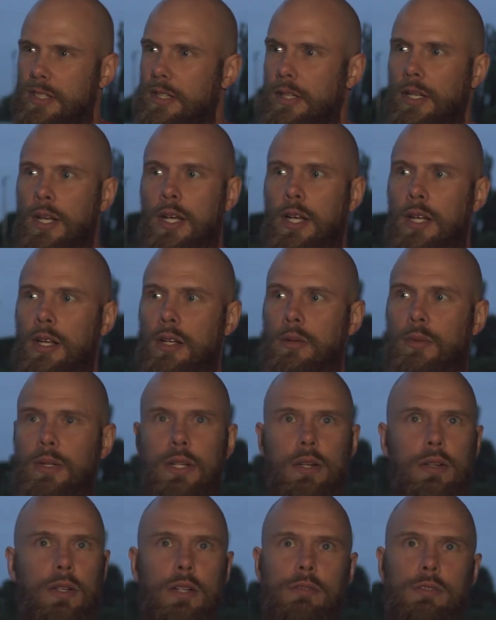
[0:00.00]
And we
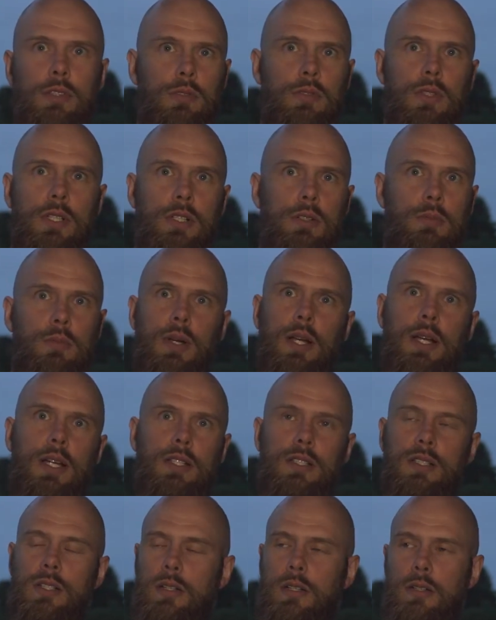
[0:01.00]
know they've got really good
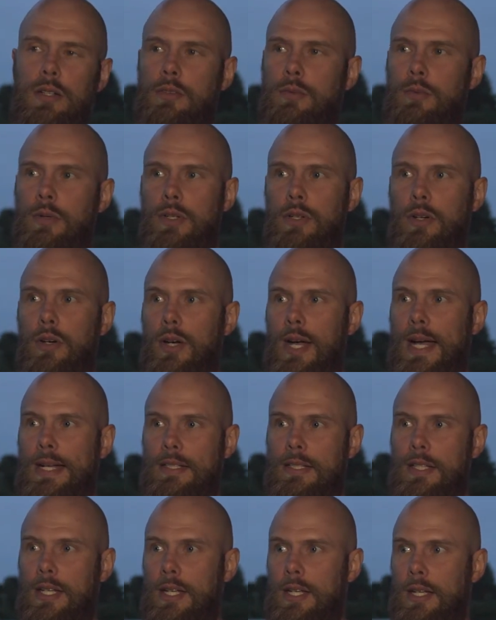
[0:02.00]
players, so if we're not
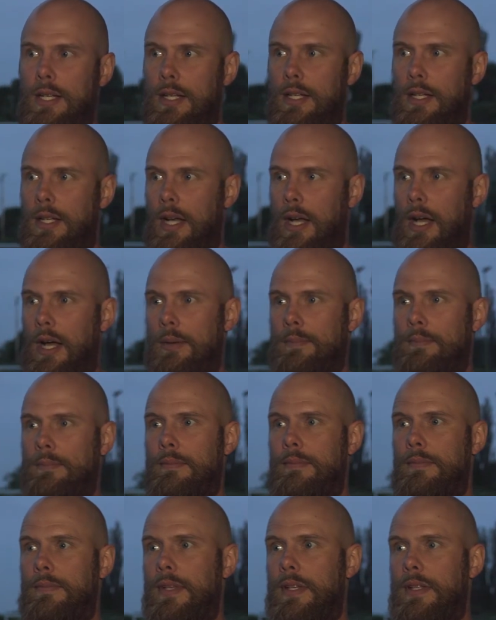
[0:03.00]
at it, then
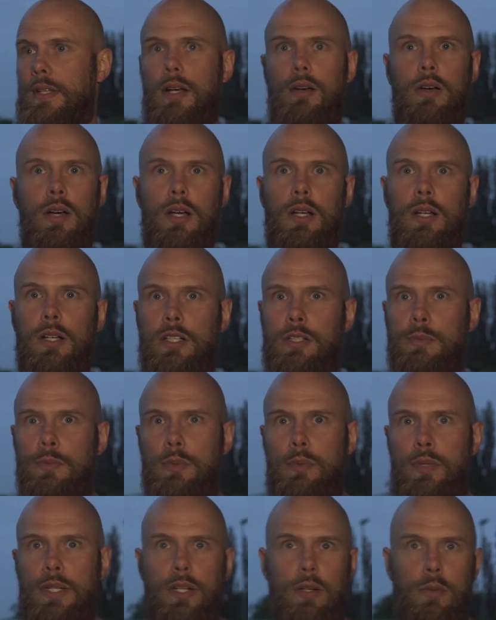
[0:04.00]
they'll hurt us.
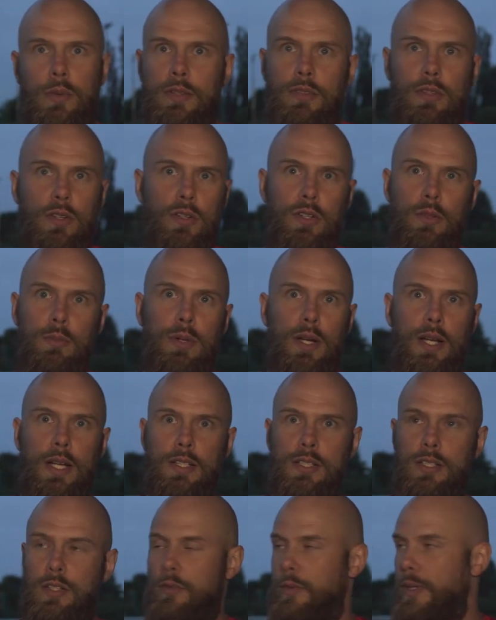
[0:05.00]
But we know we've got good
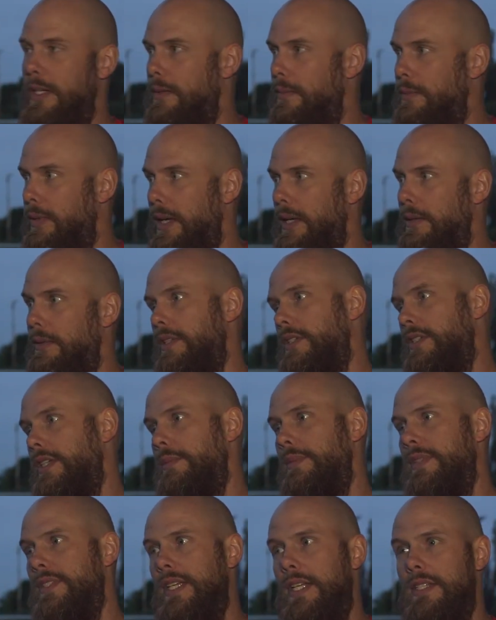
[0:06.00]
players, so if we can play with the
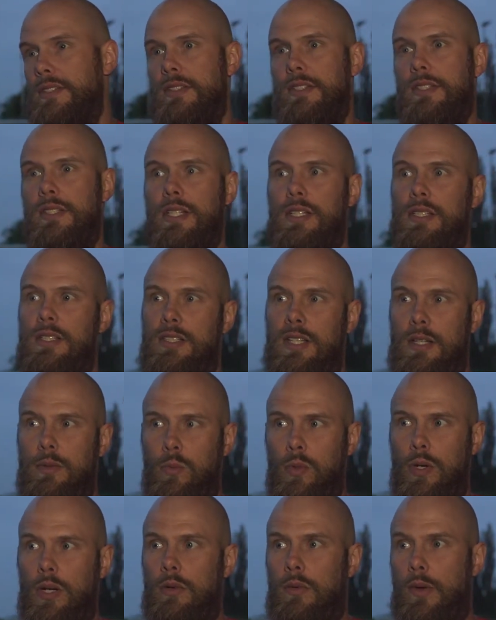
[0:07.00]
same intensity and the
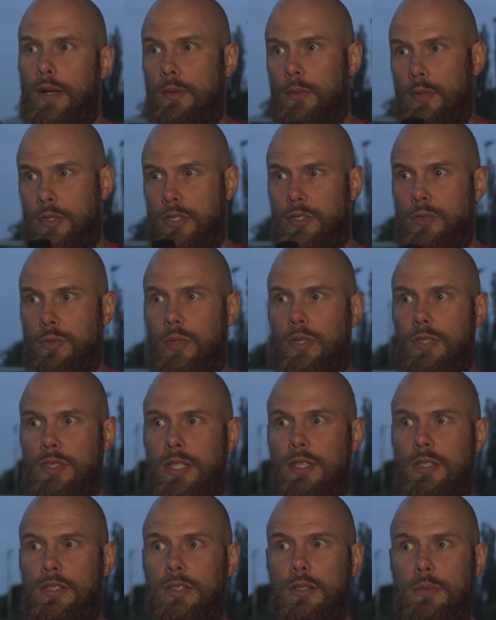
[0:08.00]
same work rate, which is what I
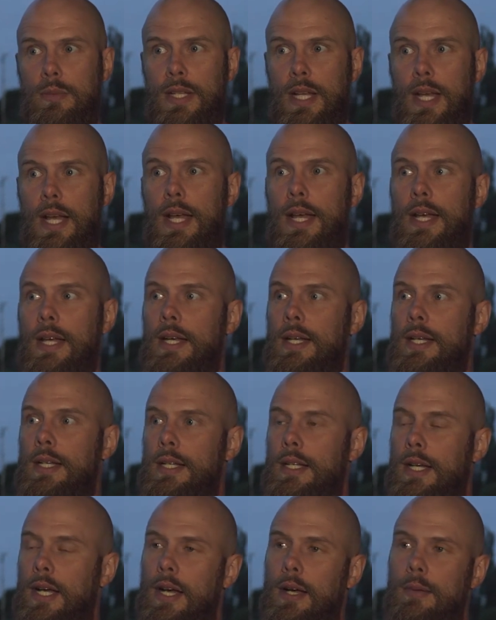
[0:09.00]
said to them there,
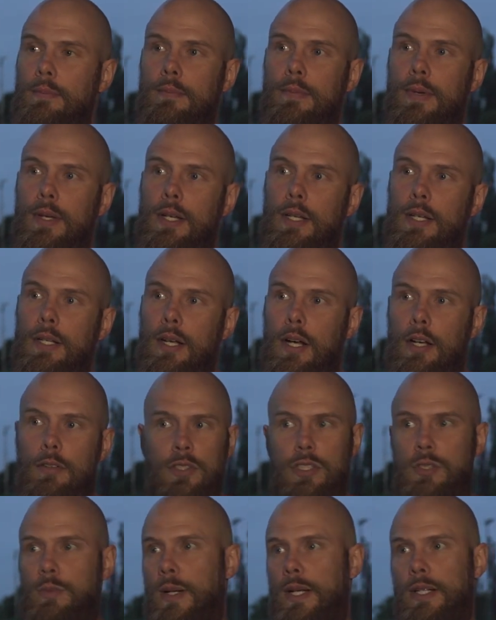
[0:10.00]
I've
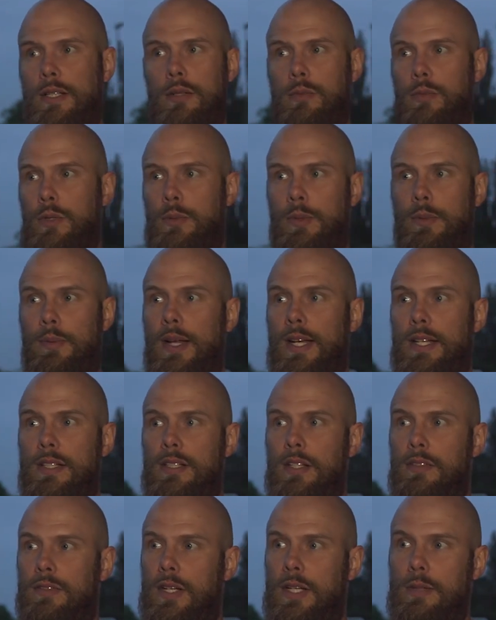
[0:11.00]
explained that we'll be playing
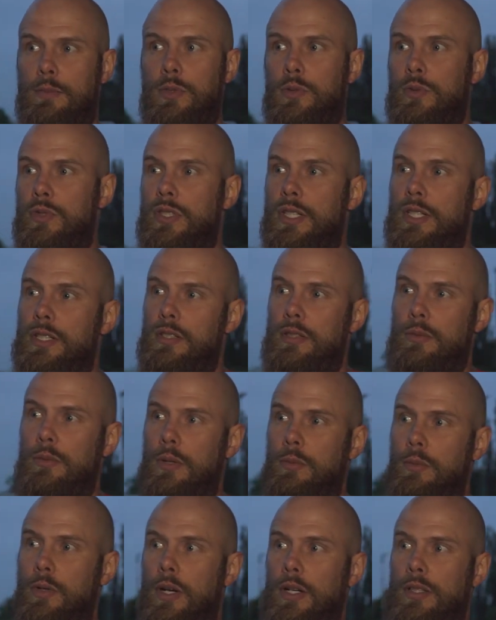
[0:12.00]
tough games all season, and
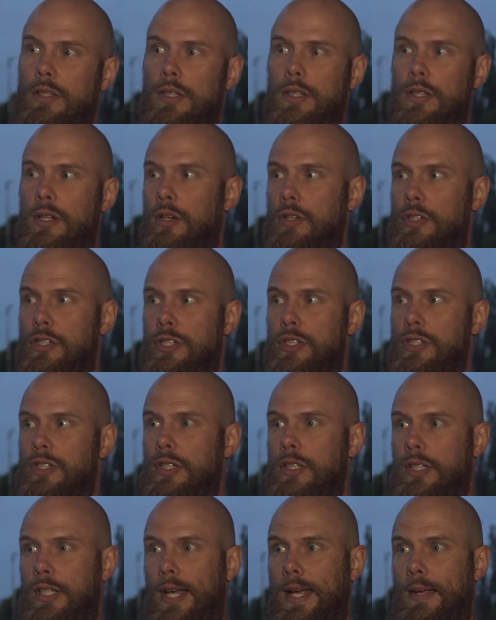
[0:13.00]
when we're under the cosh in
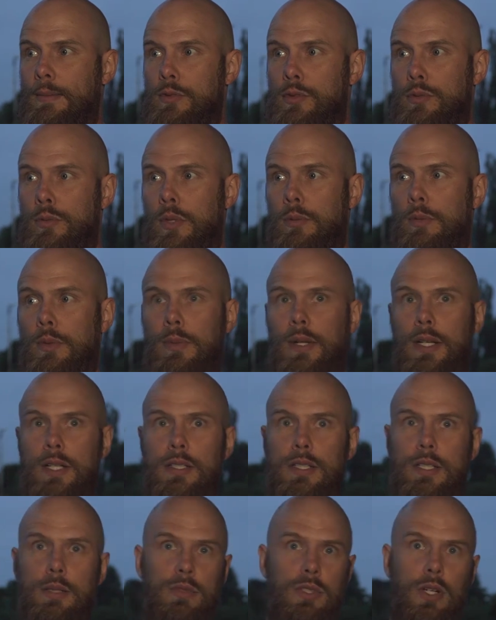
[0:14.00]
certain games, or when we're playing
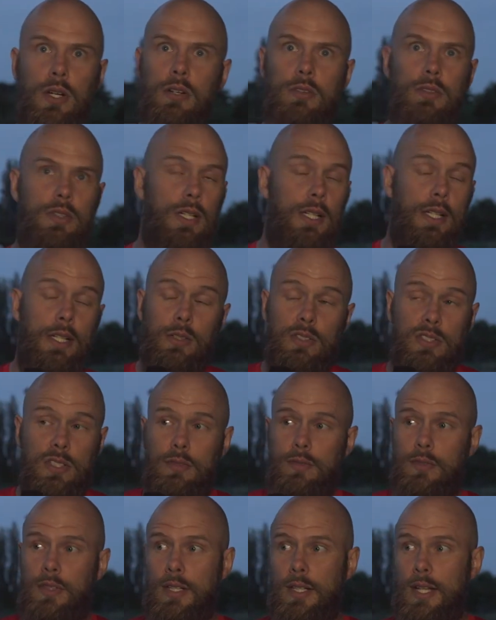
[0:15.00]
teams higher in the league or
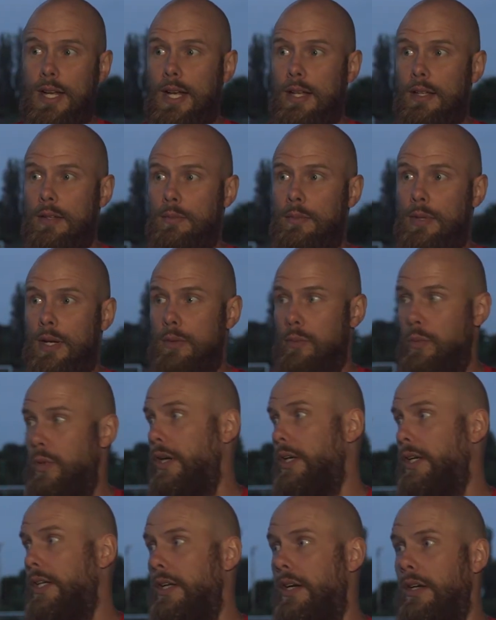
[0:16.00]
something like that,
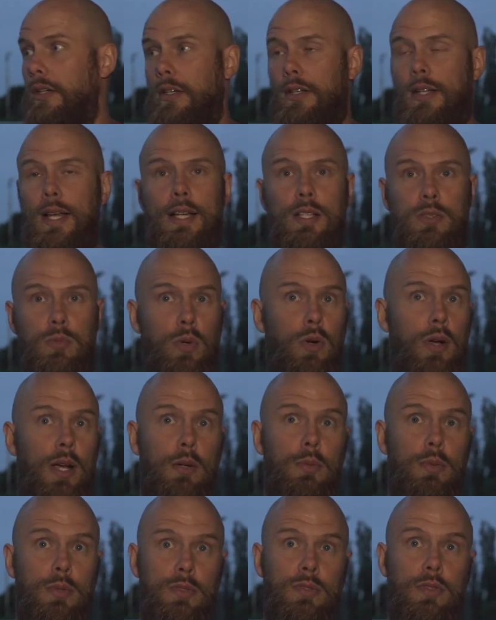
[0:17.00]
working hard like that is what will
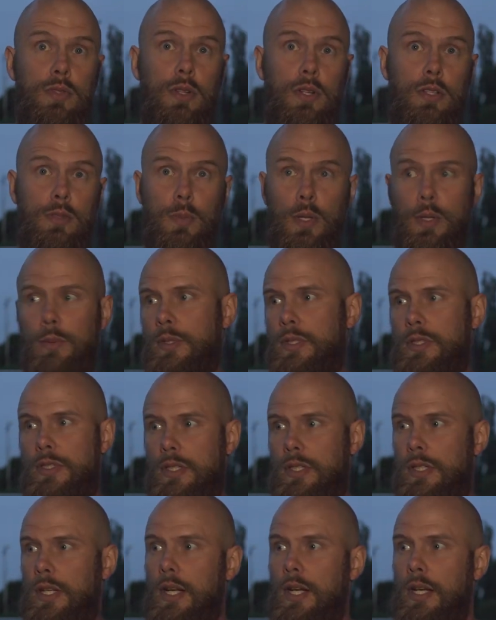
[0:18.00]
help us through those moments.
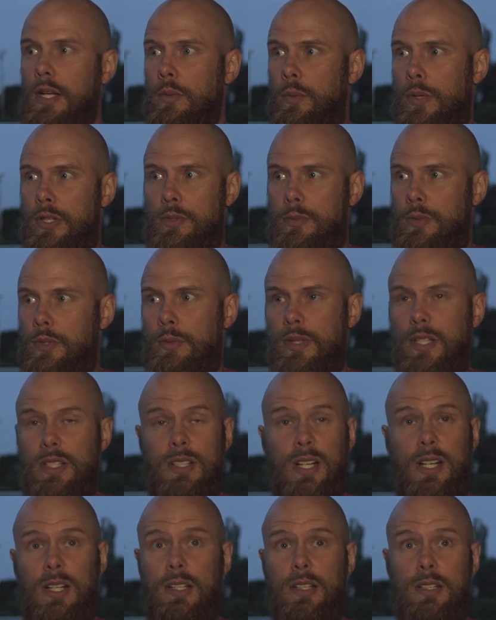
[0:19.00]
And Westbury will be
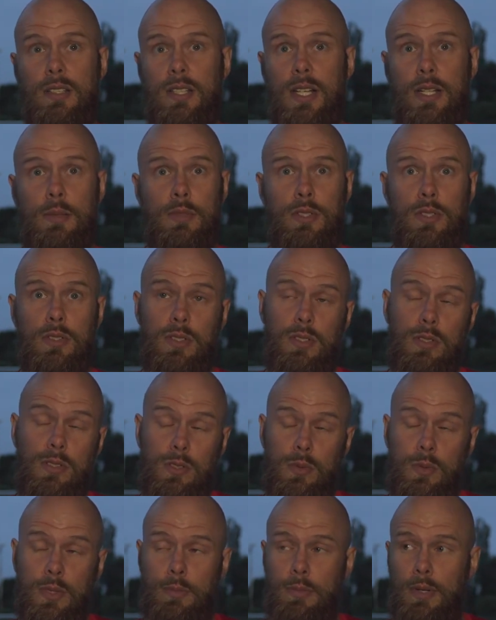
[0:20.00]
exactly the same. So as long
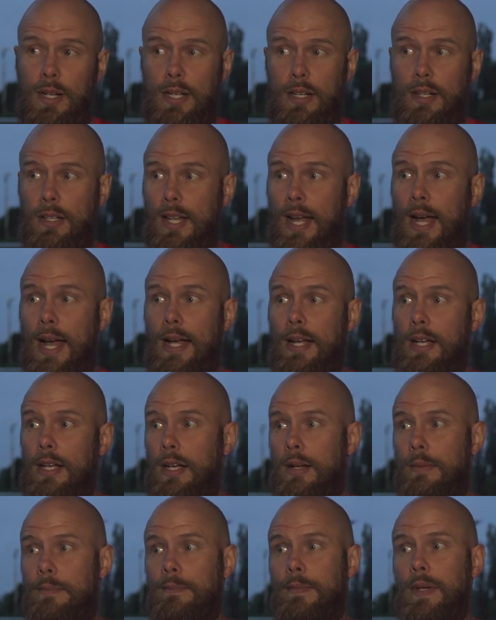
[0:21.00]
as we play like
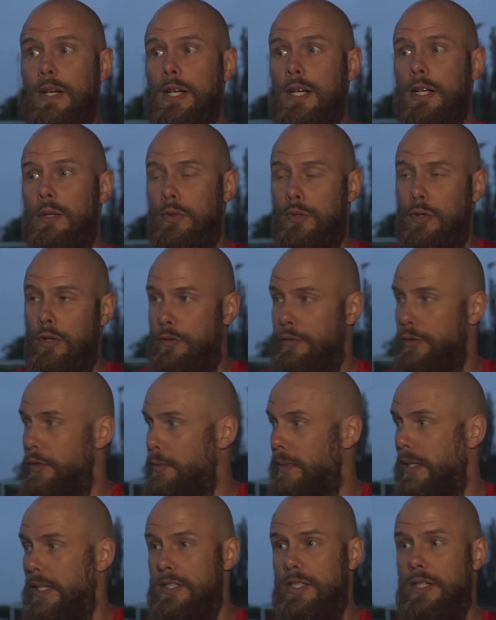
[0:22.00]
that, we've got a few
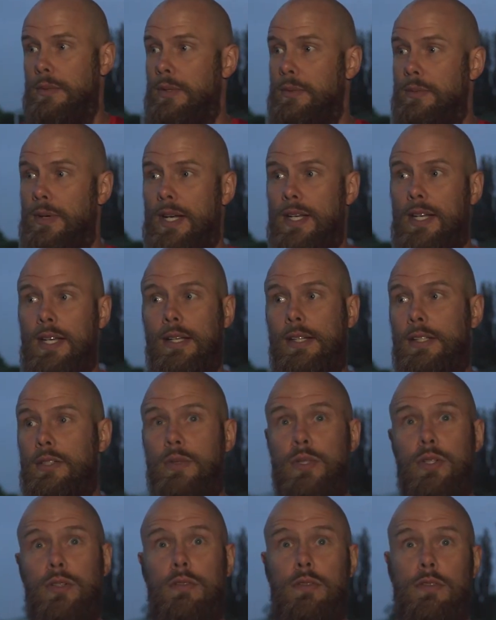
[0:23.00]
players coming back in because
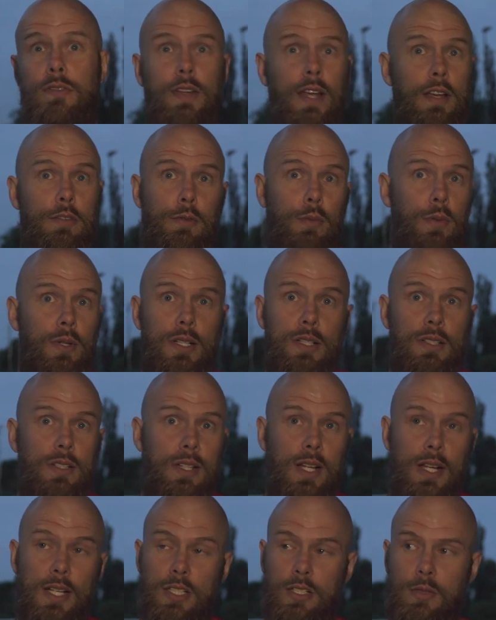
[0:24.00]
we couldn't fit everyone in
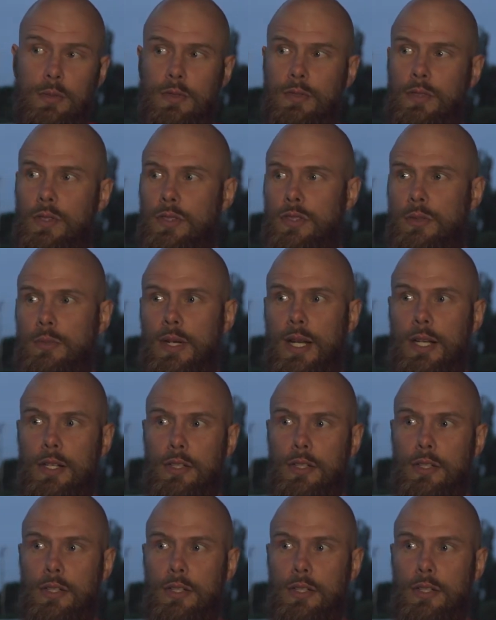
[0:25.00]
today, so we've got some